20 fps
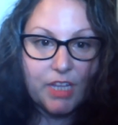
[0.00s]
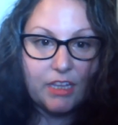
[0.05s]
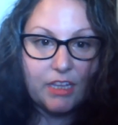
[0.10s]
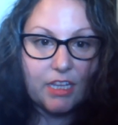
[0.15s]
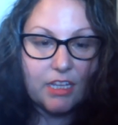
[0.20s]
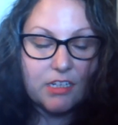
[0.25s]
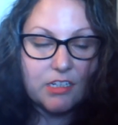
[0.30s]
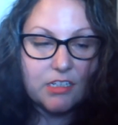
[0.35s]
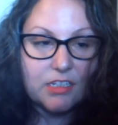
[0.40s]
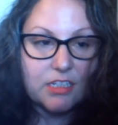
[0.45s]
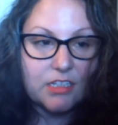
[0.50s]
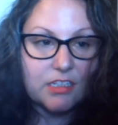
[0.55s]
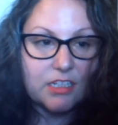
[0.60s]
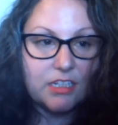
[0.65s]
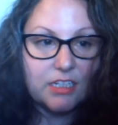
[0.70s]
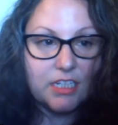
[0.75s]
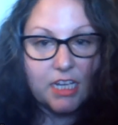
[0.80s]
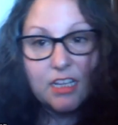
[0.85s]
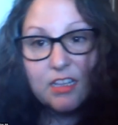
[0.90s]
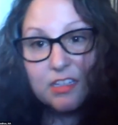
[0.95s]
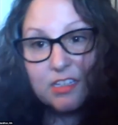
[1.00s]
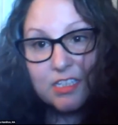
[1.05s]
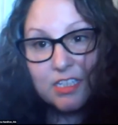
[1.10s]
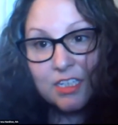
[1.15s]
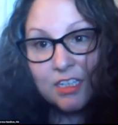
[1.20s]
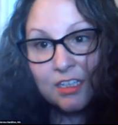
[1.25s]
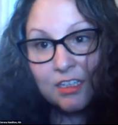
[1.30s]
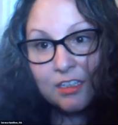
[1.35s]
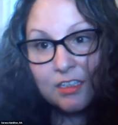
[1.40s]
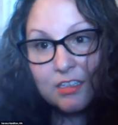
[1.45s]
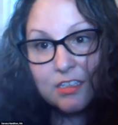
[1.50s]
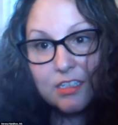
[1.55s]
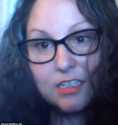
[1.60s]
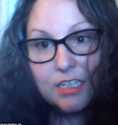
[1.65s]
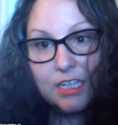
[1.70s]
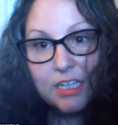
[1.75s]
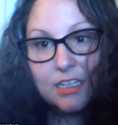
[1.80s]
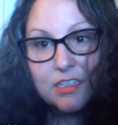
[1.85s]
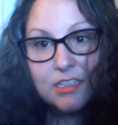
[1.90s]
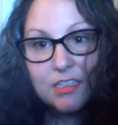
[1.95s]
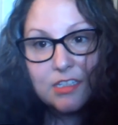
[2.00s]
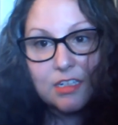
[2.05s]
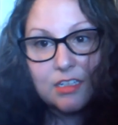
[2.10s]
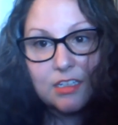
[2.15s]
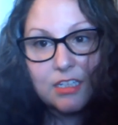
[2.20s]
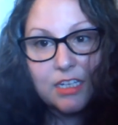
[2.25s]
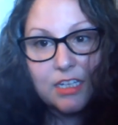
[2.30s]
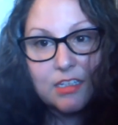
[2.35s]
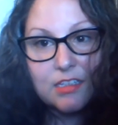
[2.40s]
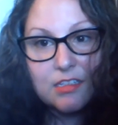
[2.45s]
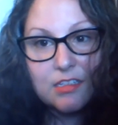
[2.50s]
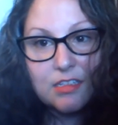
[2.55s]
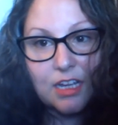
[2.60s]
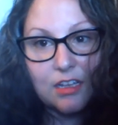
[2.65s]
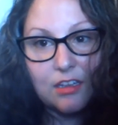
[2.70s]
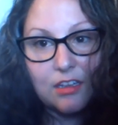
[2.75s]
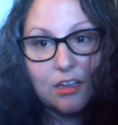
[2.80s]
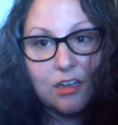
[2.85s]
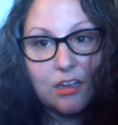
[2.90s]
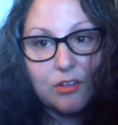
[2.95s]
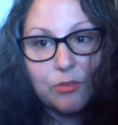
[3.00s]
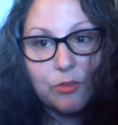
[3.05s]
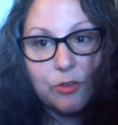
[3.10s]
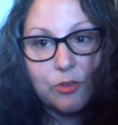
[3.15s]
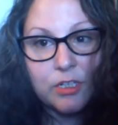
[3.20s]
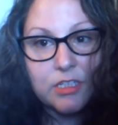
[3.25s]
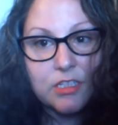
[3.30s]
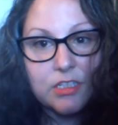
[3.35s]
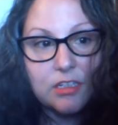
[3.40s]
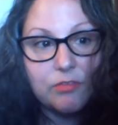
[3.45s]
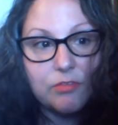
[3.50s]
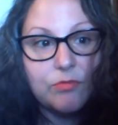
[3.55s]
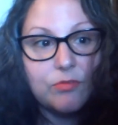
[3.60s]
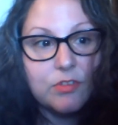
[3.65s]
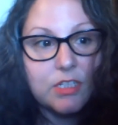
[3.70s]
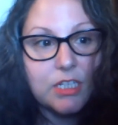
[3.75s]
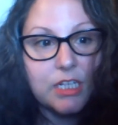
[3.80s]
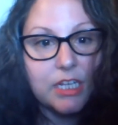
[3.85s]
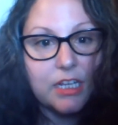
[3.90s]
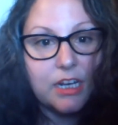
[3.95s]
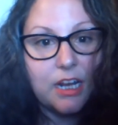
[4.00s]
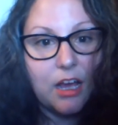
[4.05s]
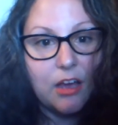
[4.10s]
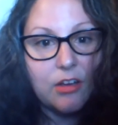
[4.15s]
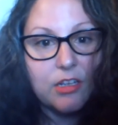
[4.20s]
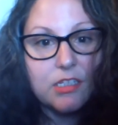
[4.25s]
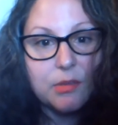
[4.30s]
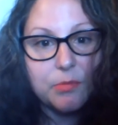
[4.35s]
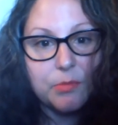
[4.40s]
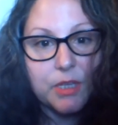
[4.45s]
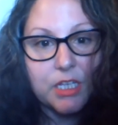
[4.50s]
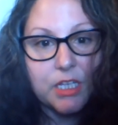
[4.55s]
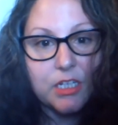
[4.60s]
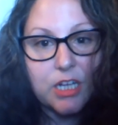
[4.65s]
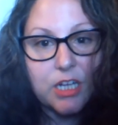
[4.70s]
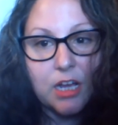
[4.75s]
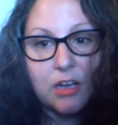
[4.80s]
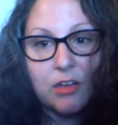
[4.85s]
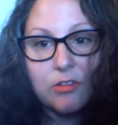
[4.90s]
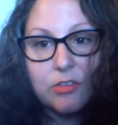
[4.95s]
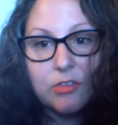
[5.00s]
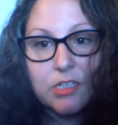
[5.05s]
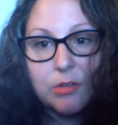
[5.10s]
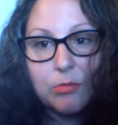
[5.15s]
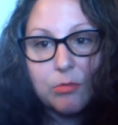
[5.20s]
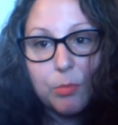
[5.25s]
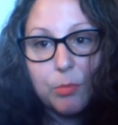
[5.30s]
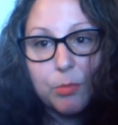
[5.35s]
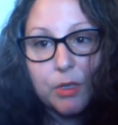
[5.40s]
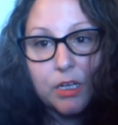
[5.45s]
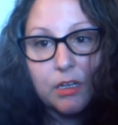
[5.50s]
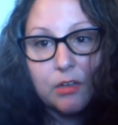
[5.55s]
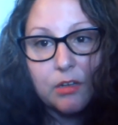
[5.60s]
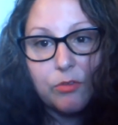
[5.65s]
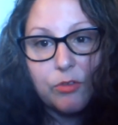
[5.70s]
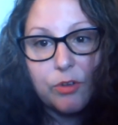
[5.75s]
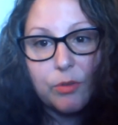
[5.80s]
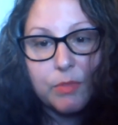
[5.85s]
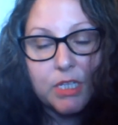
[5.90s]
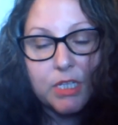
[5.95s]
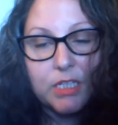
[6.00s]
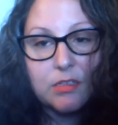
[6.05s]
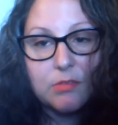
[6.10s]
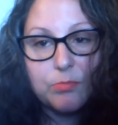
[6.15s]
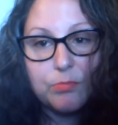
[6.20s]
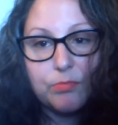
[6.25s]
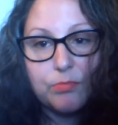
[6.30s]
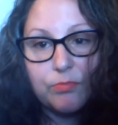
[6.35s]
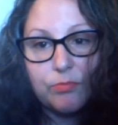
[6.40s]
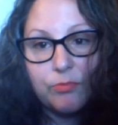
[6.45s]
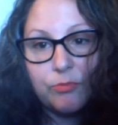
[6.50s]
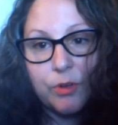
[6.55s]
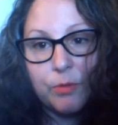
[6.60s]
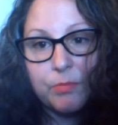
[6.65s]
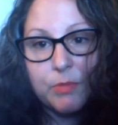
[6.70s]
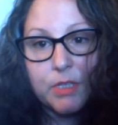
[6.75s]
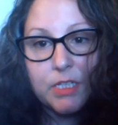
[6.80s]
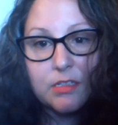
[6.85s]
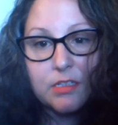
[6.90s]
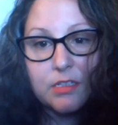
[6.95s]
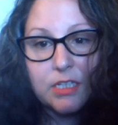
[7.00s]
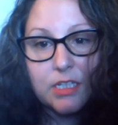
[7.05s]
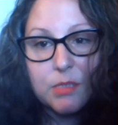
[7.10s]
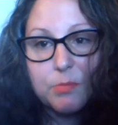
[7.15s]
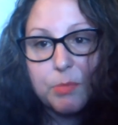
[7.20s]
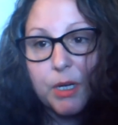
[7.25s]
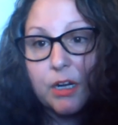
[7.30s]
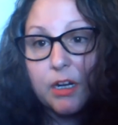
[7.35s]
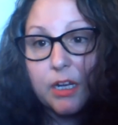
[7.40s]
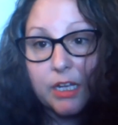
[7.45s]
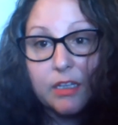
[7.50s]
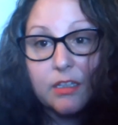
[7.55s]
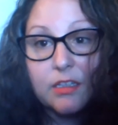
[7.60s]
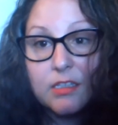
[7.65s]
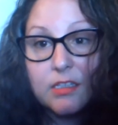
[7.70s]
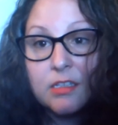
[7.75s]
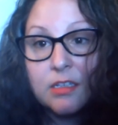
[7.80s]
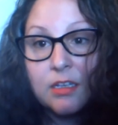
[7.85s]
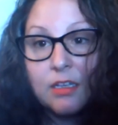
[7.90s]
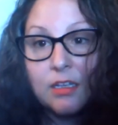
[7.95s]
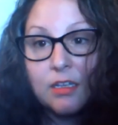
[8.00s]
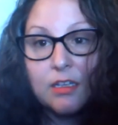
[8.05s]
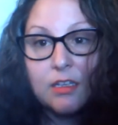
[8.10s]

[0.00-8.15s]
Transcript: And that's just intense. It's intense that it takes that long for us to, to get out of some of these shackles that were put in from this from this experience.